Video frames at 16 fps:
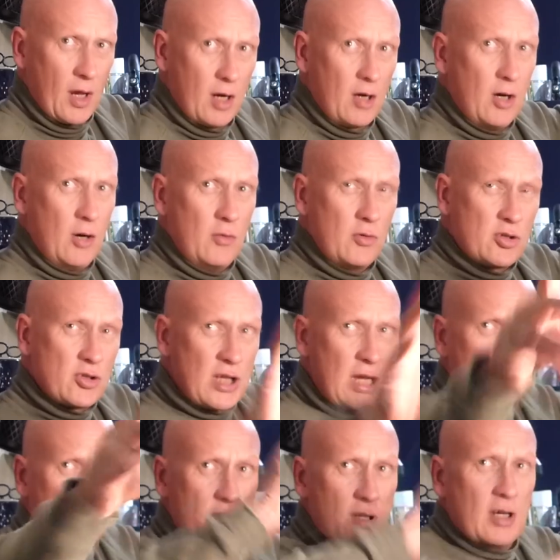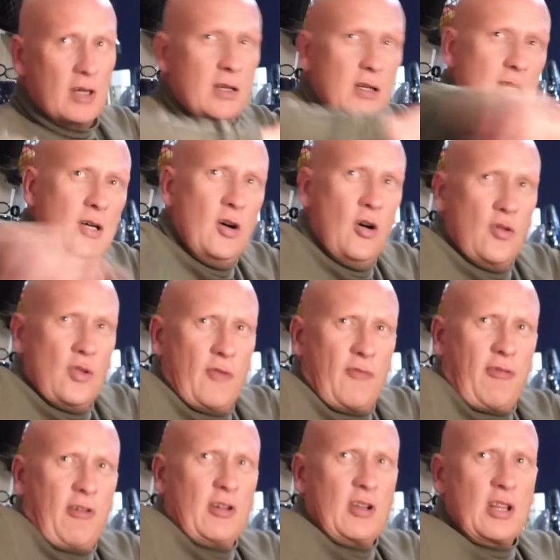And I was sat on the
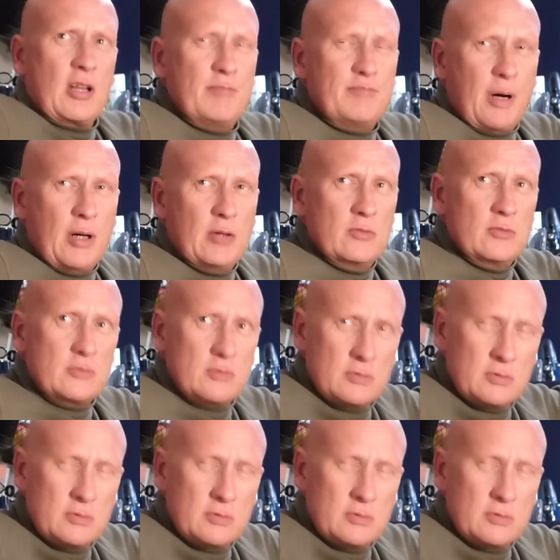front of the boat,